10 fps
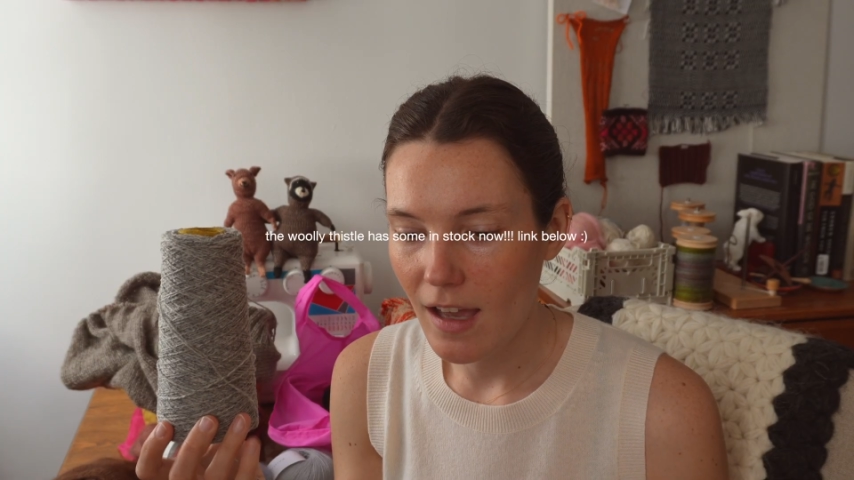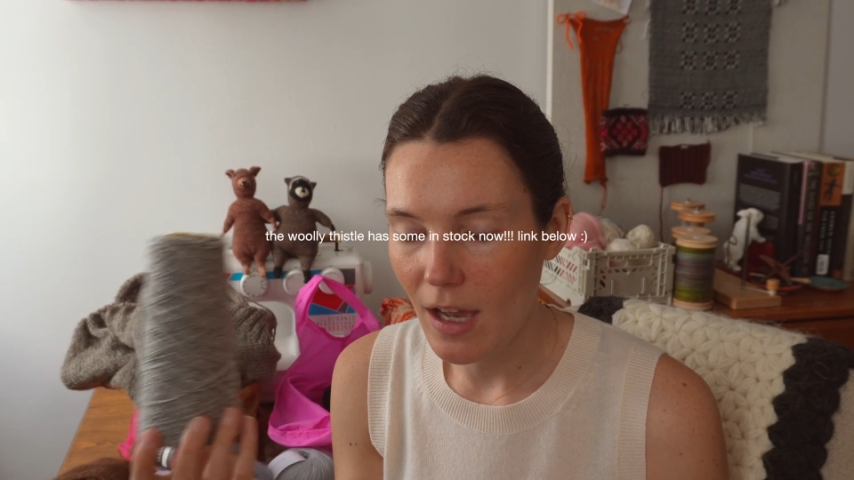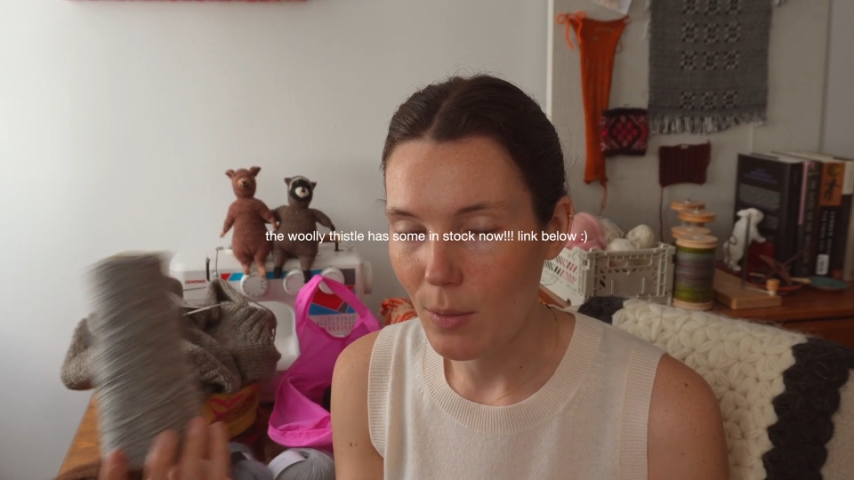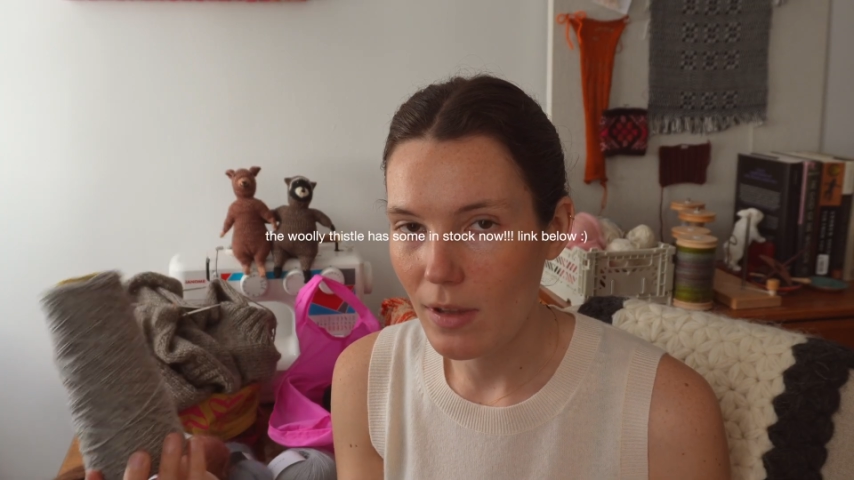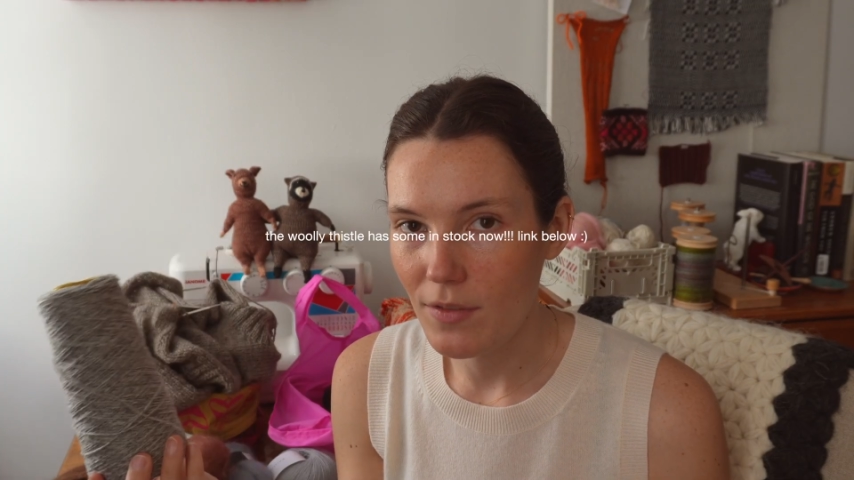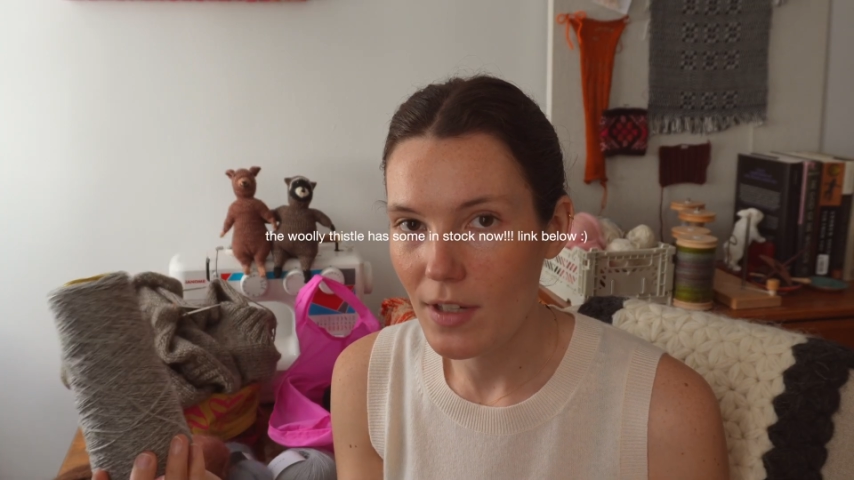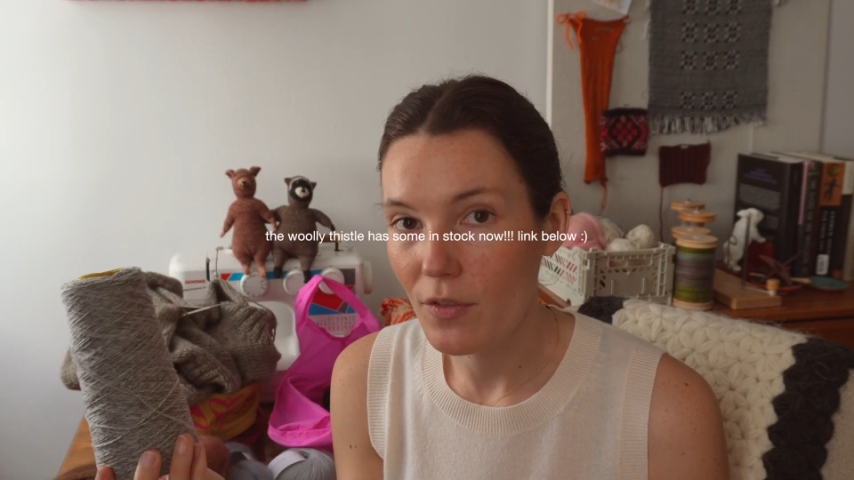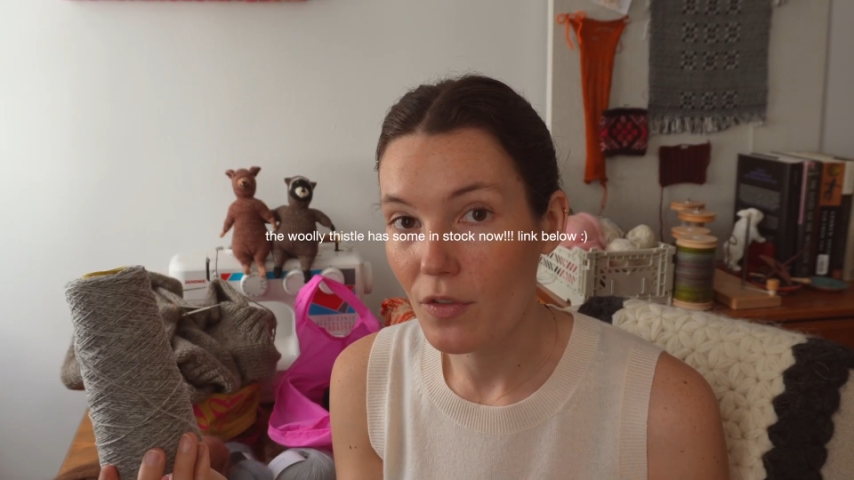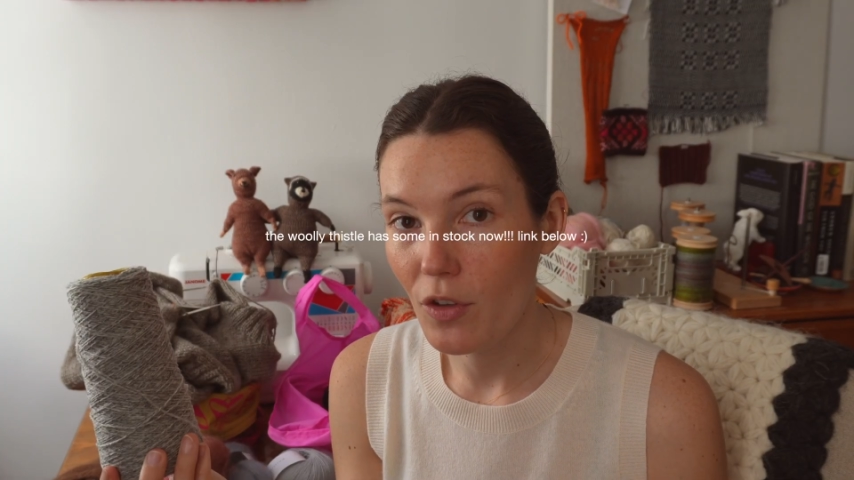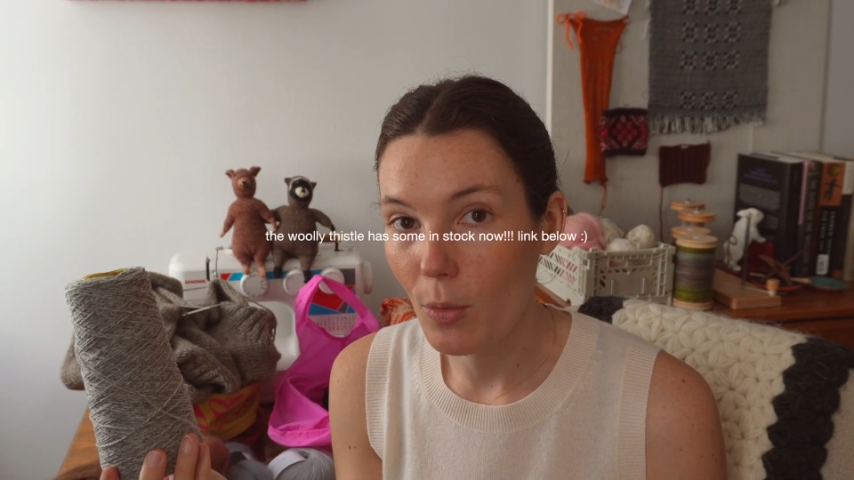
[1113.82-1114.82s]
I would love to have
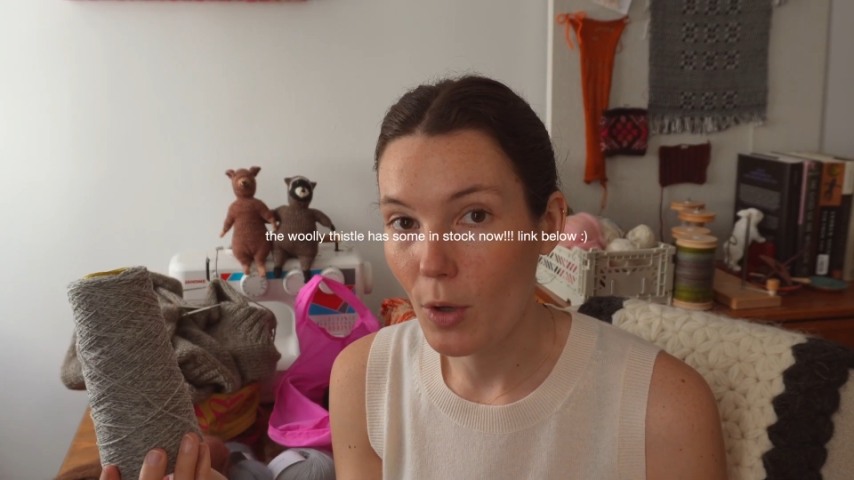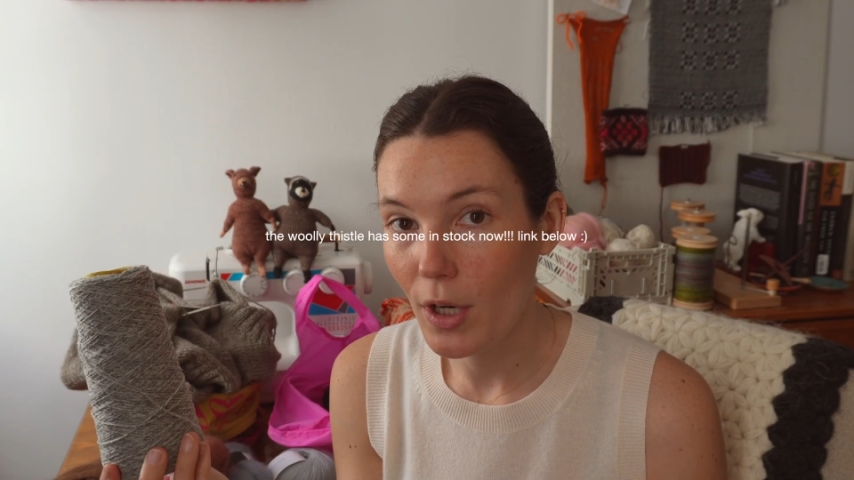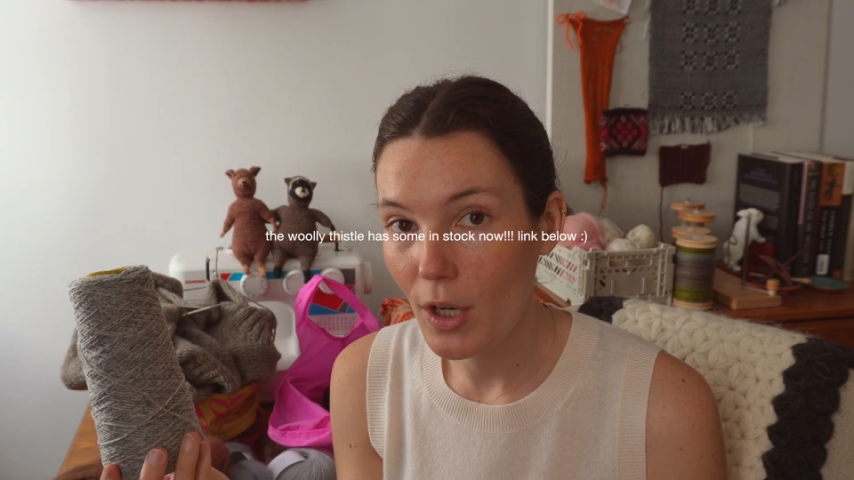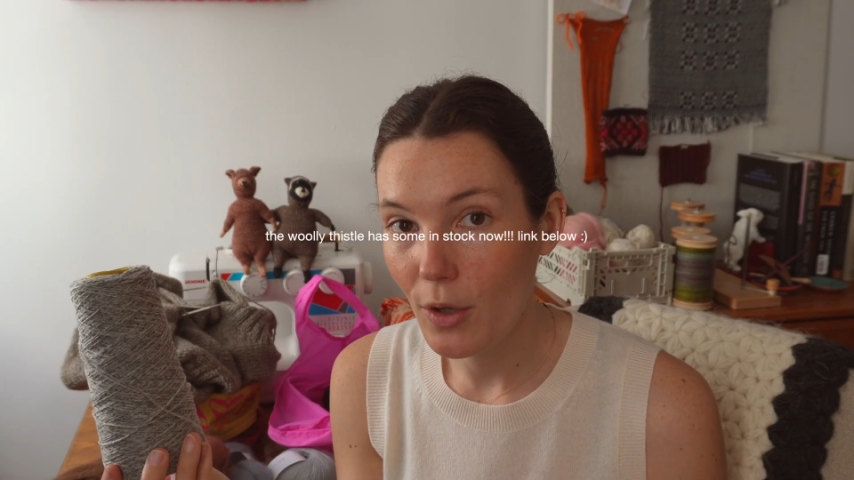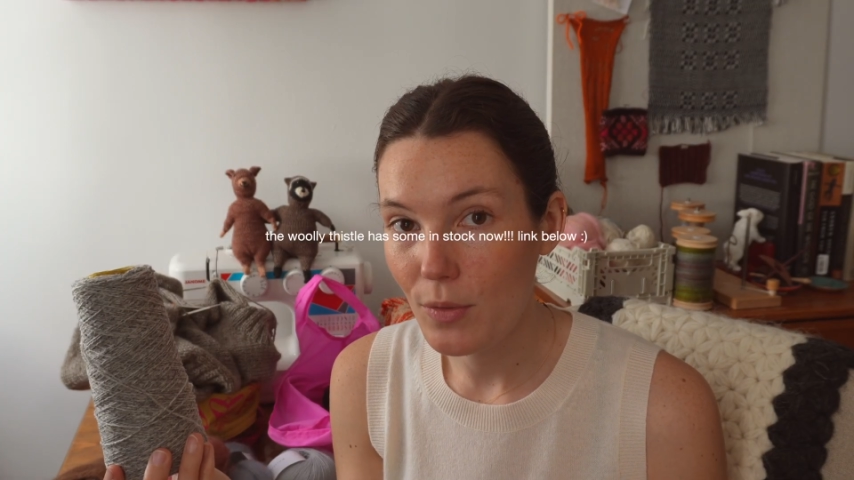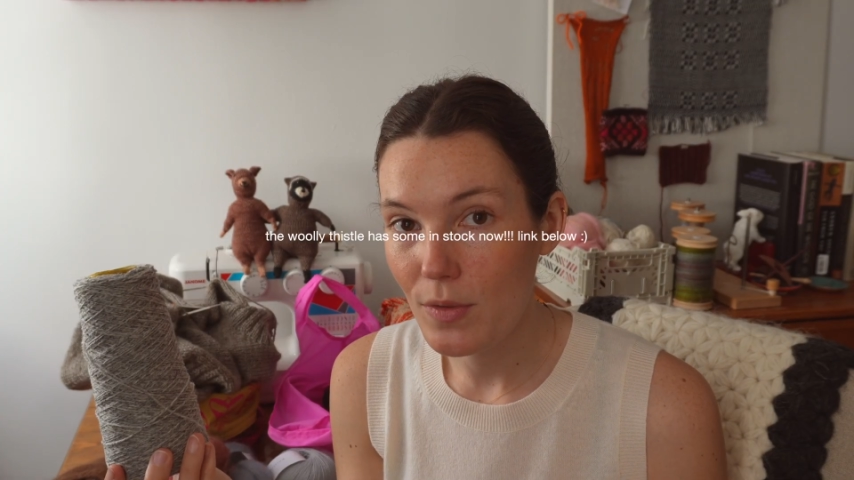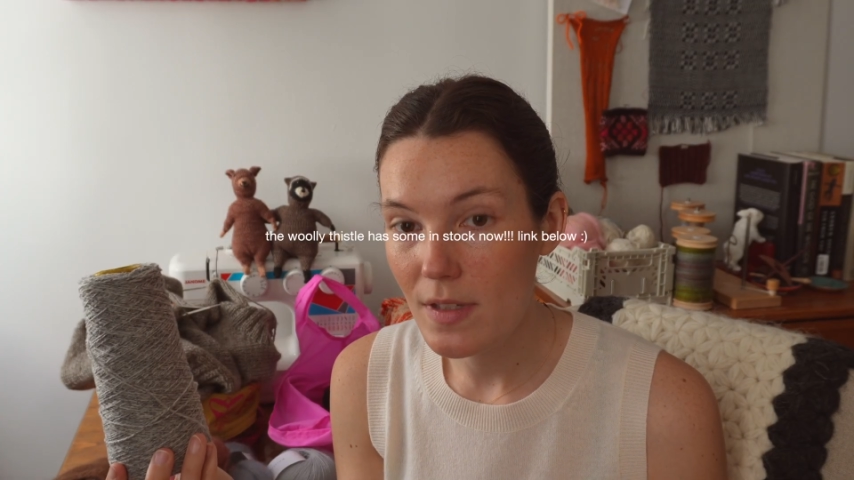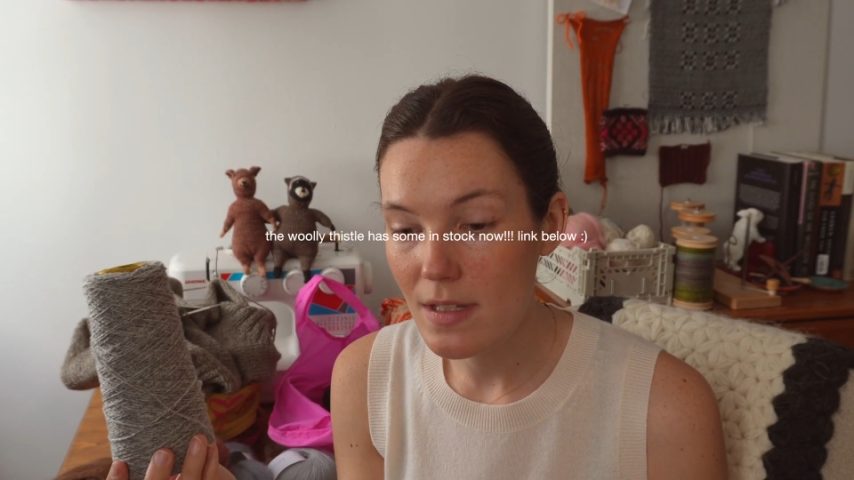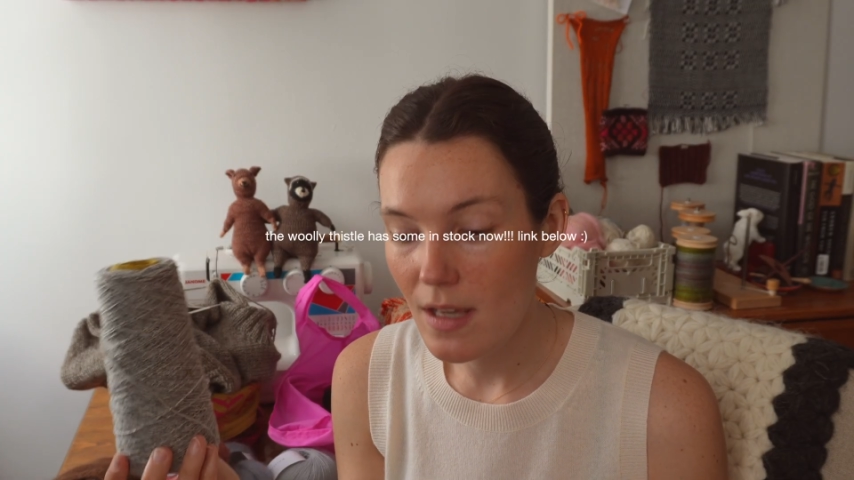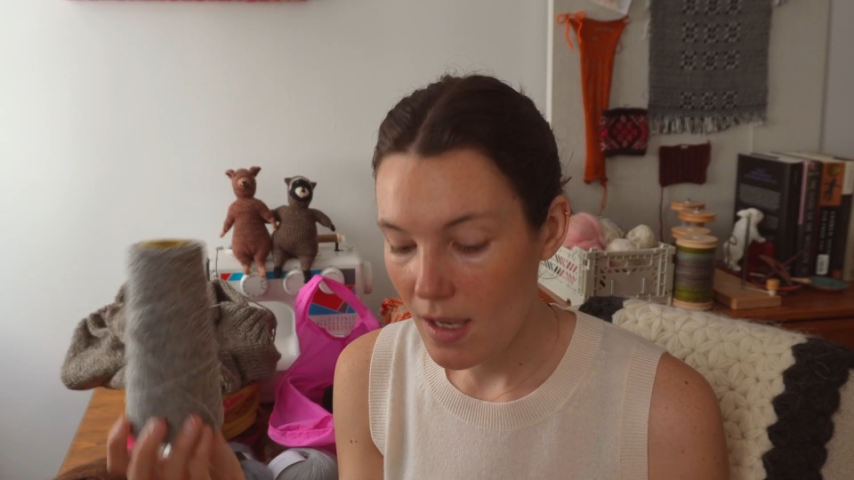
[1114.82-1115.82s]
a few more
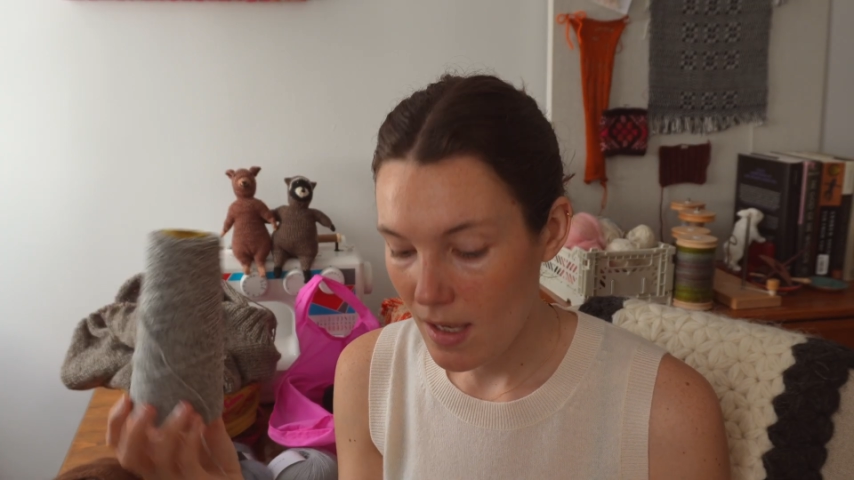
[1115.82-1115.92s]
cones.